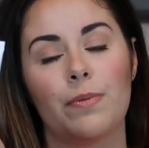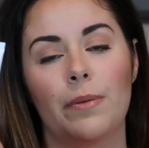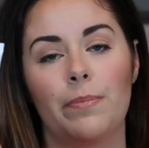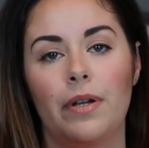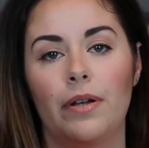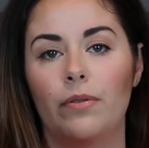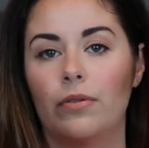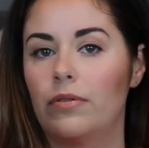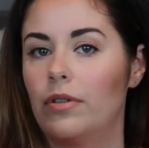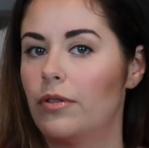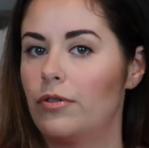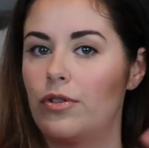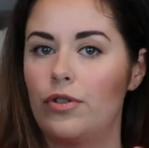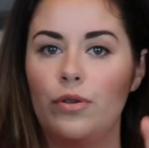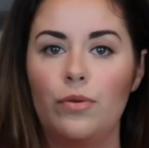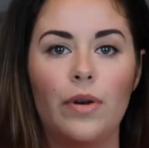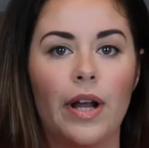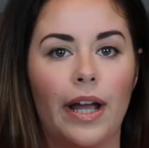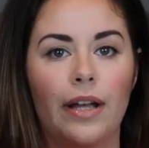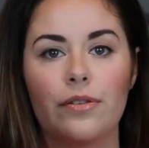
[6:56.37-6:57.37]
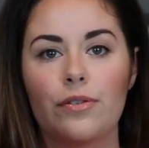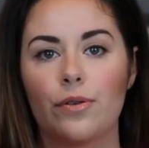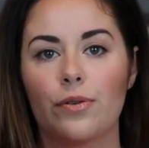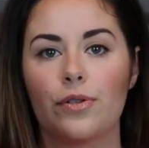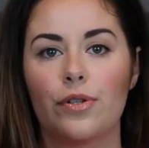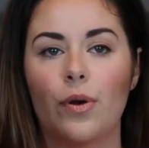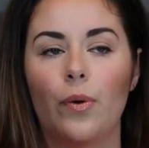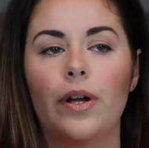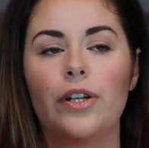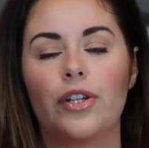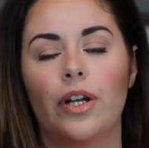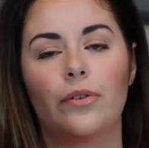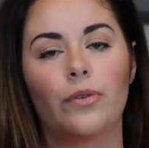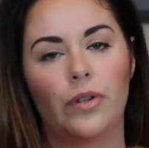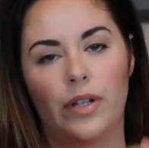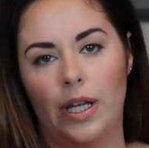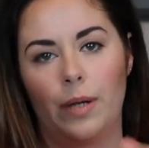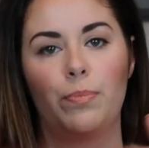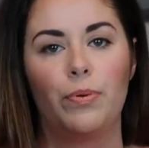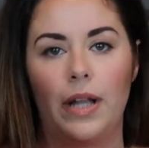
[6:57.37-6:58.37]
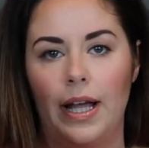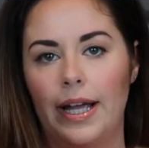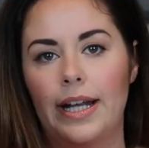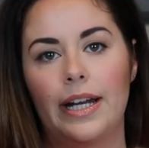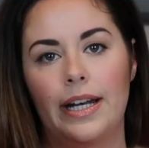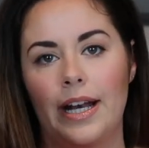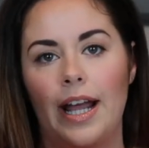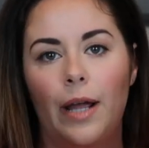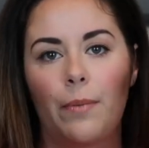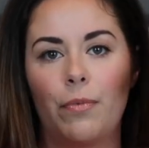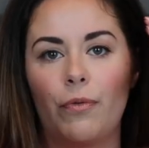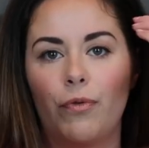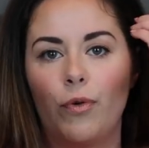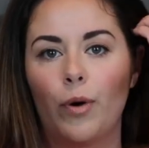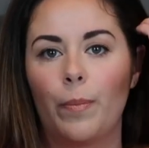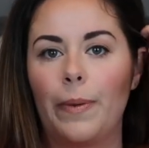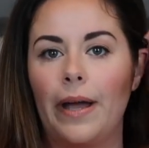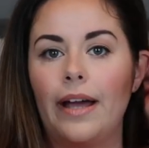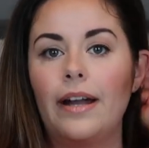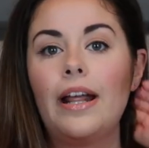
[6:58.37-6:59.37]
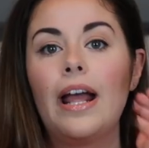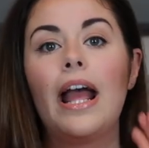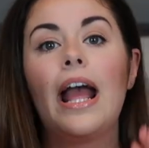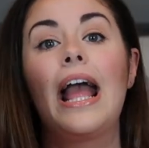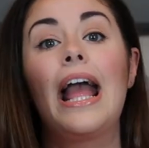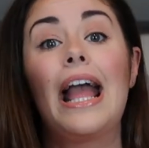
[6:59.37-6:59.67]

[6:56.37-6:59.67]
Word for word: maybe two nights or so, I generally apply it at night before bed.